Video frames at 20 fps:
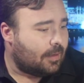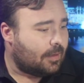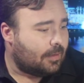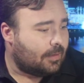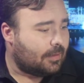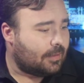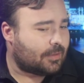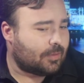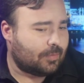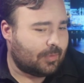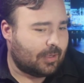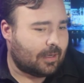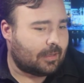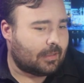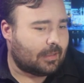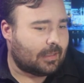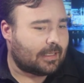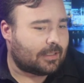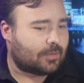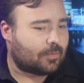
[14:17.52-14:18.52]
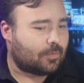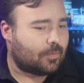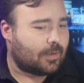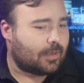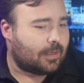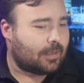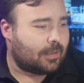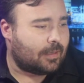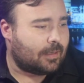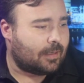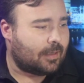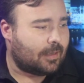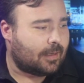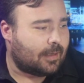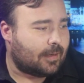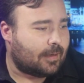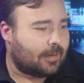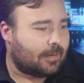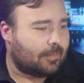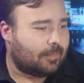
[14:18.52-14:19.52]
This will be our last one
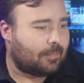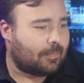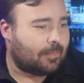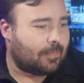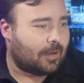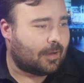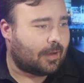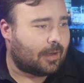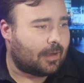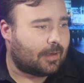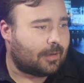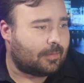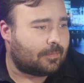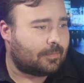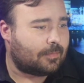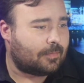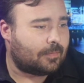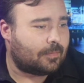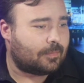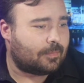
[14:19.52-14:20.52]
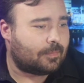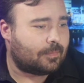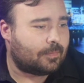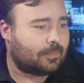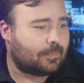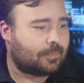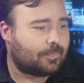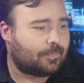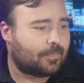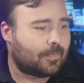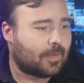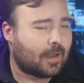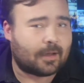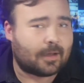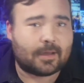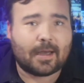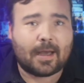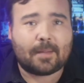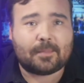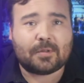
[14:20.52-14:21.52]
on
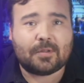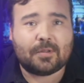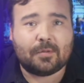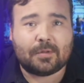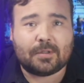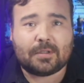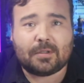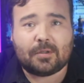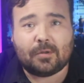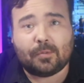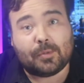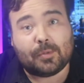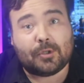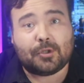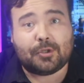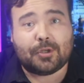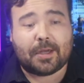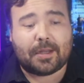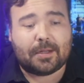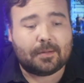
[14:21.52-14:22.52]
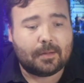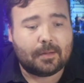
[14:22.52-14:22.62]
cops doing stupid shit.